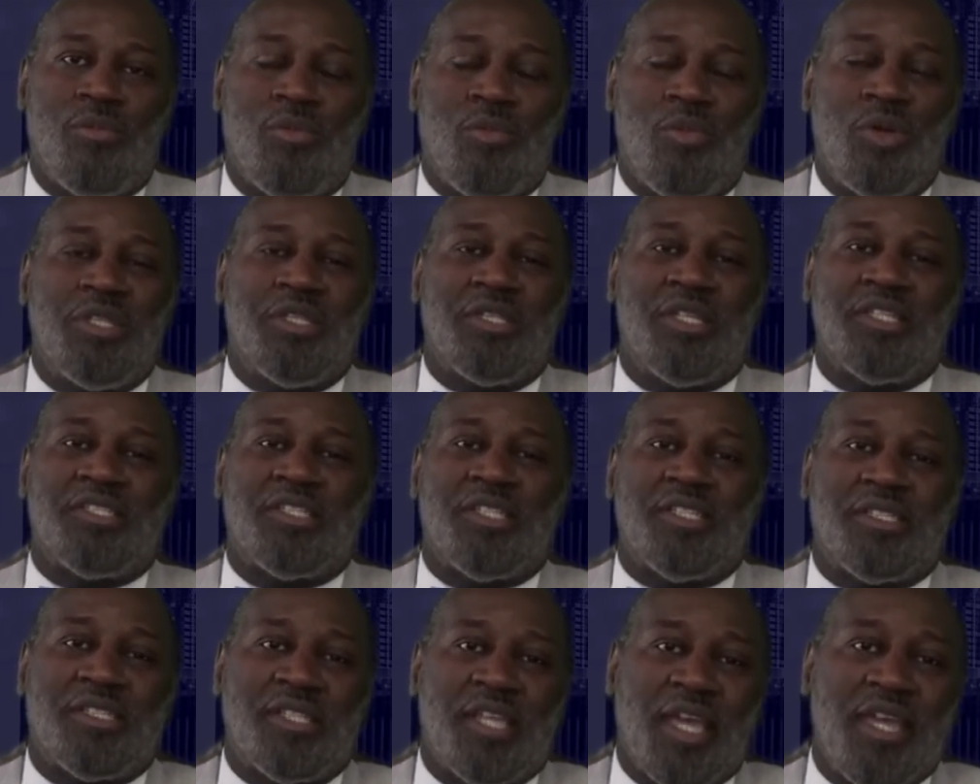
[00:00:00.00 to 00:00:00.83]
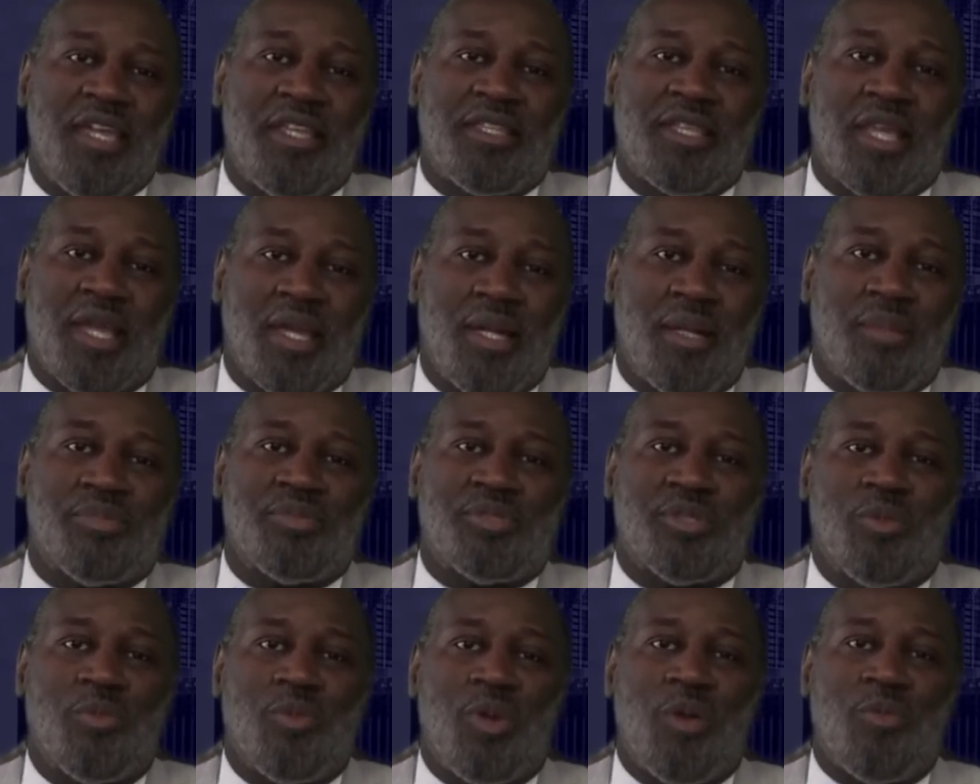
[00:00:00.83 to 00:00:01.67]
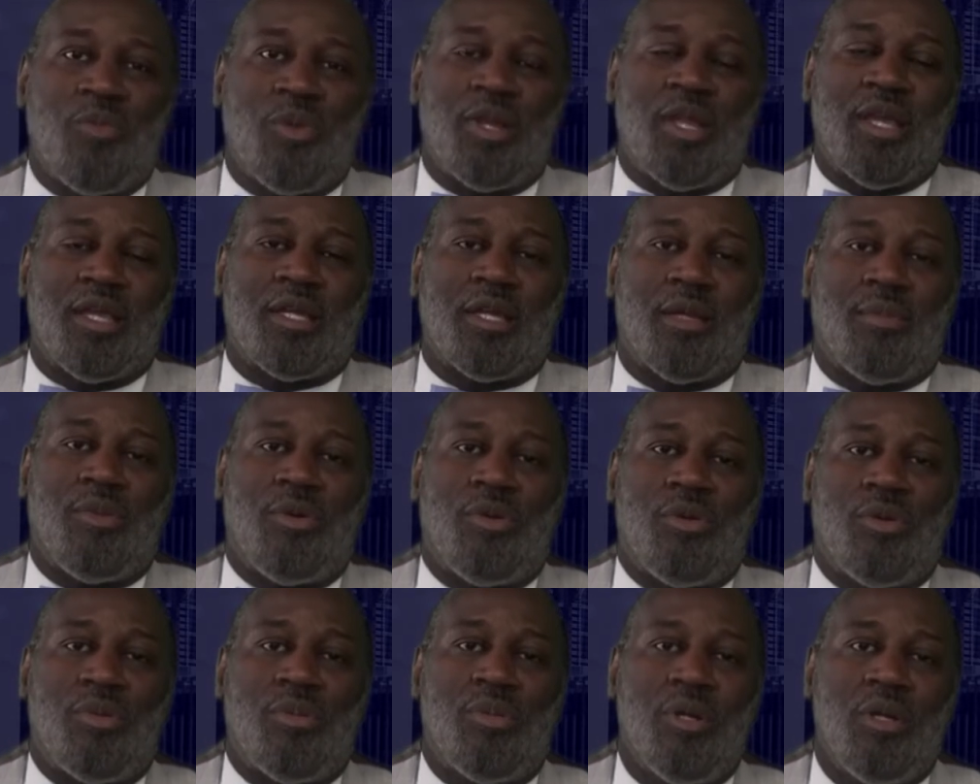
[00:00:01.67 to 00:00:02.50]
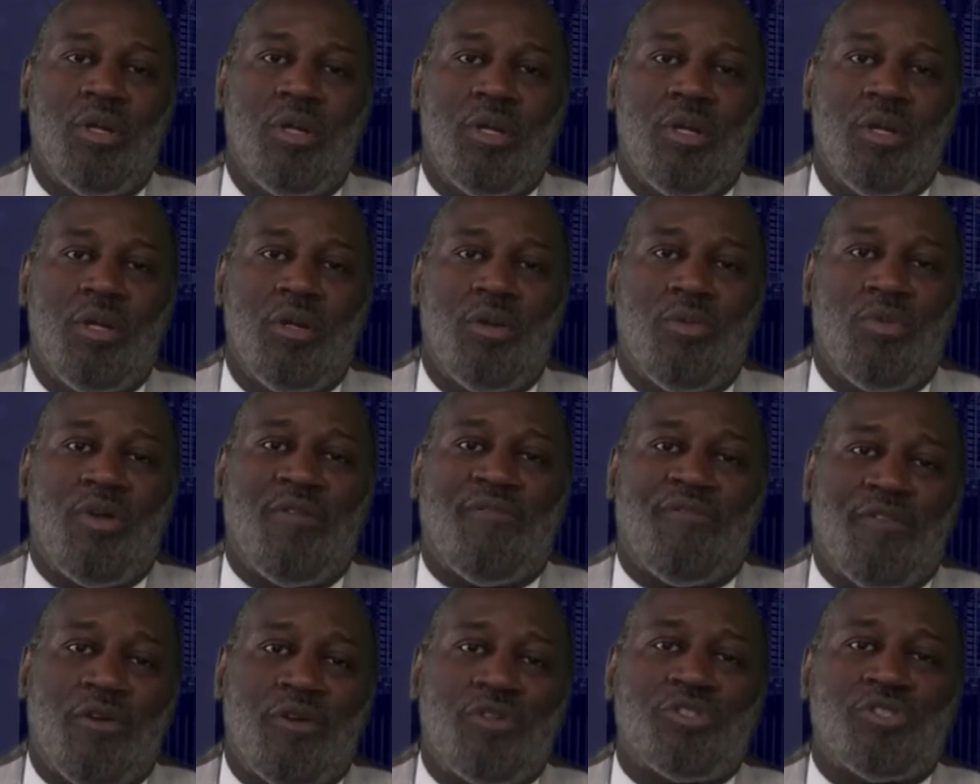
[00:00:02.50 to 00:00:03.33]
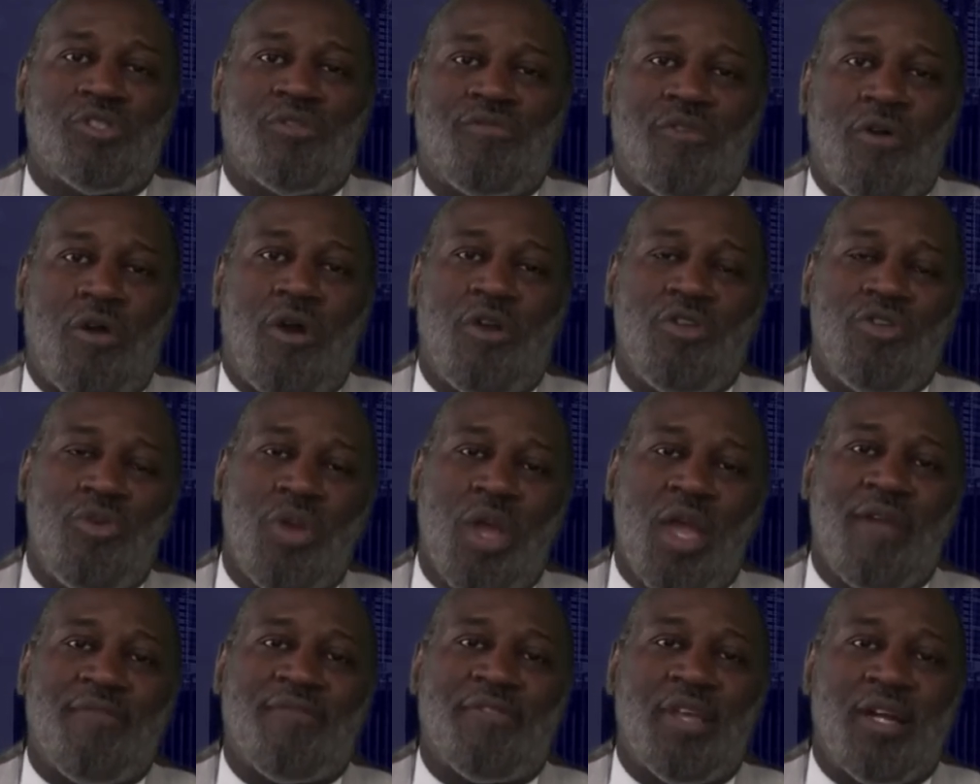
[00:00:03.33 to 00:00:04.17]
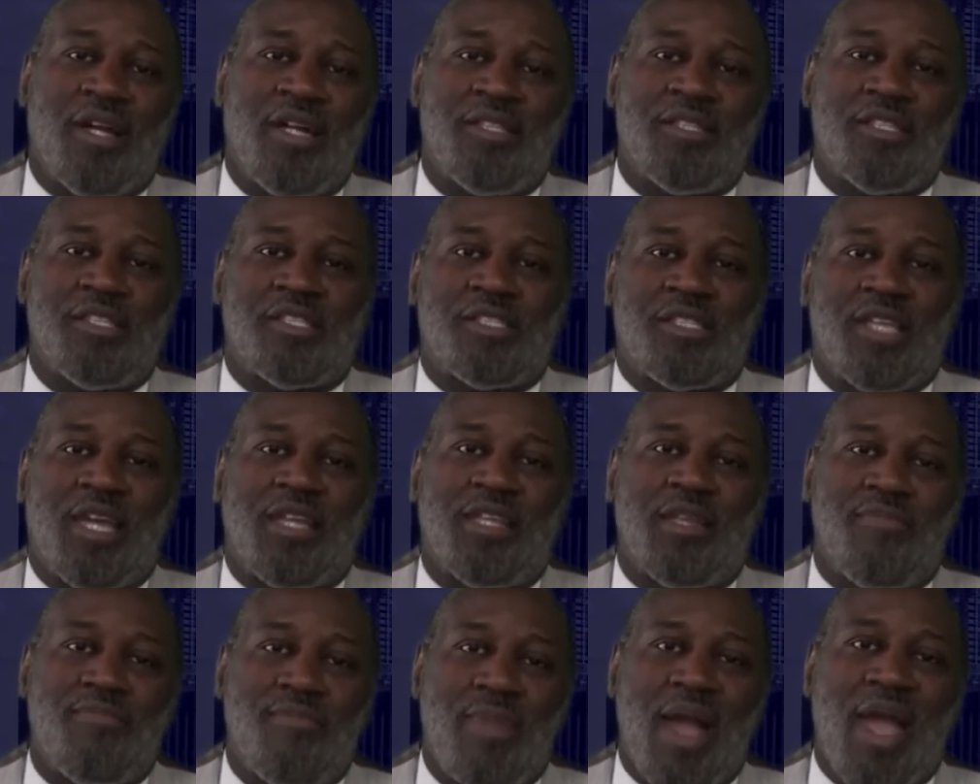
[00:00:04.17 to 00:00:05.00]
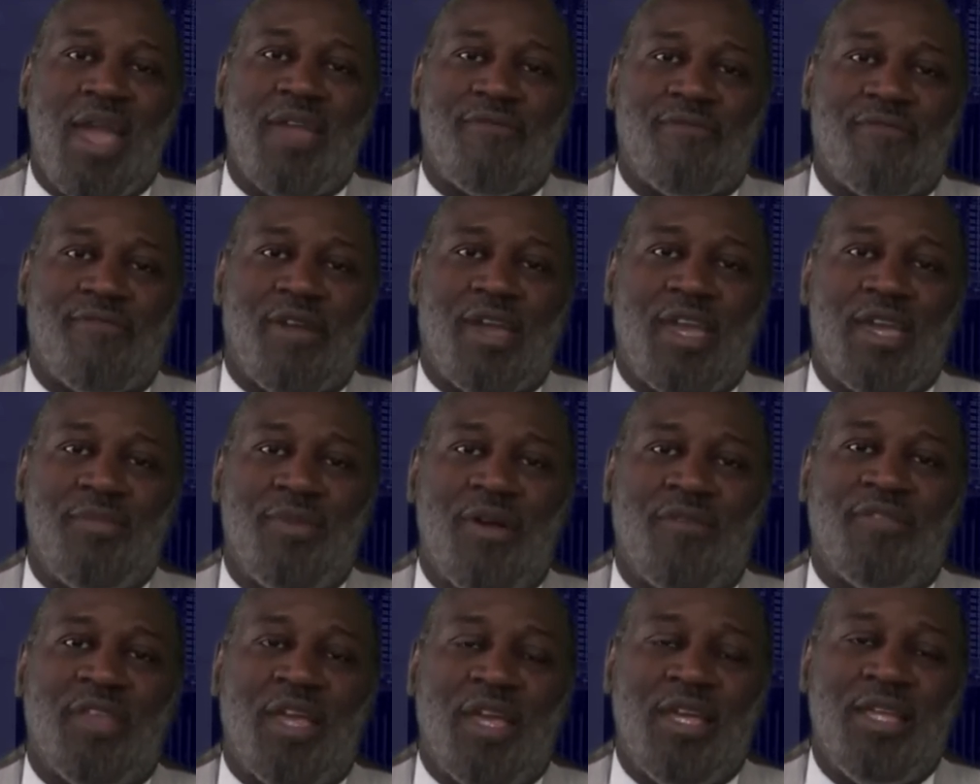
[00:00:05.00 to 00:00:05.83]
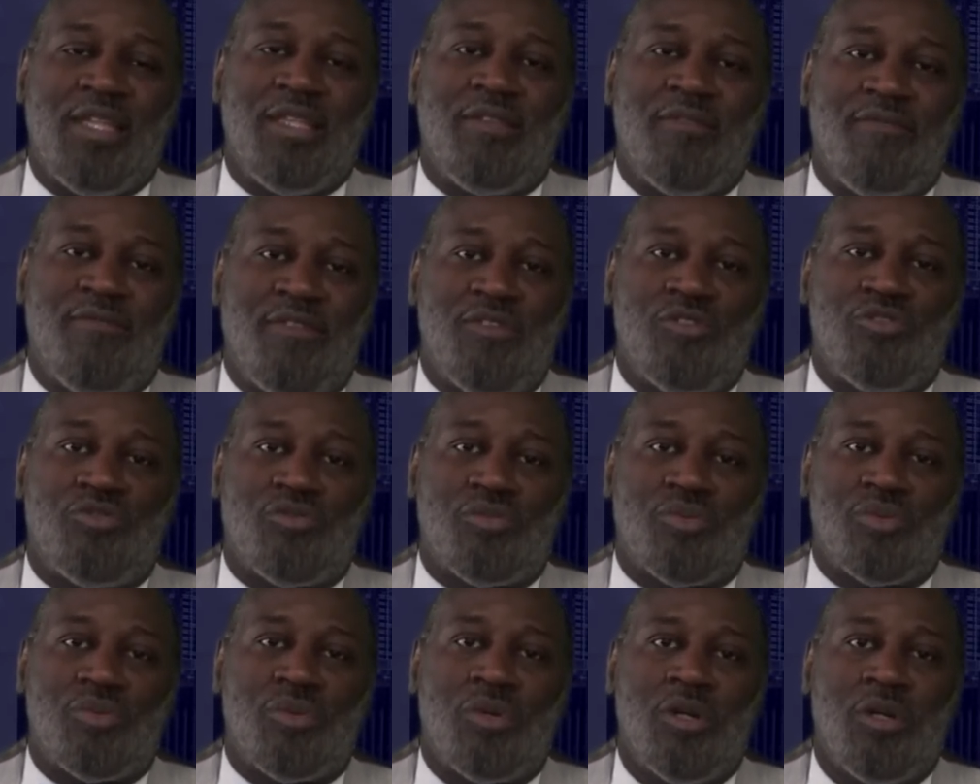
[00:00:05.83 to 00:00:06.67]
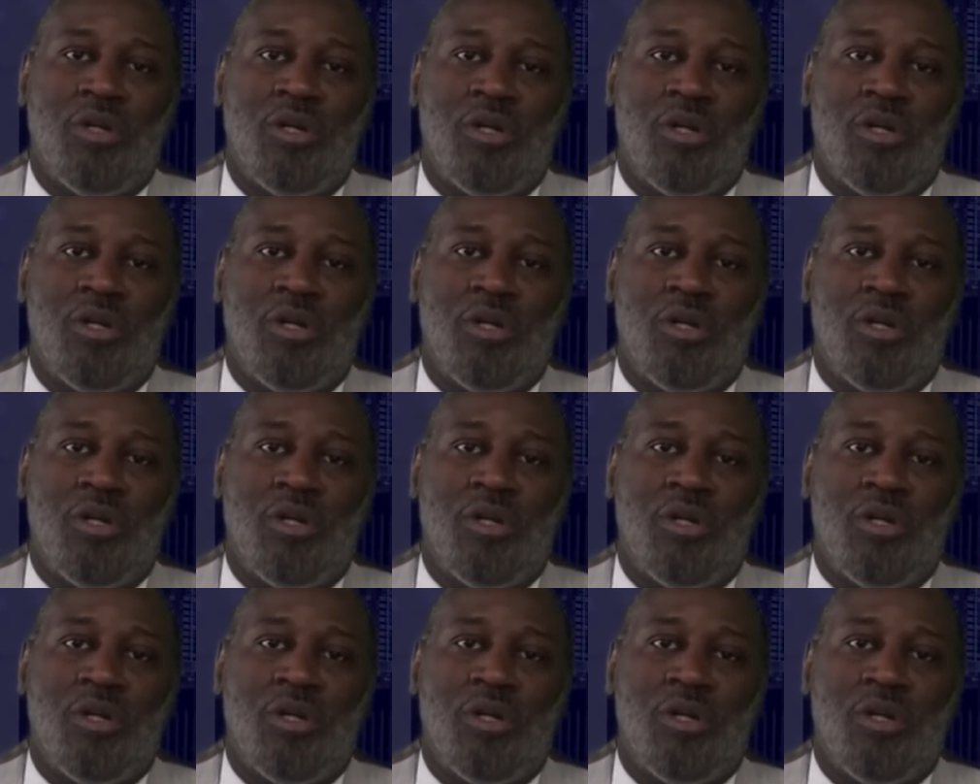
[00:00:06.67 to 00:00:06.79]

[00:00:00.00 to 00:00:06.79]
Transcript: What does it take to help someone when they come home? Well, first of all, you have to understand the mind frame of the individual,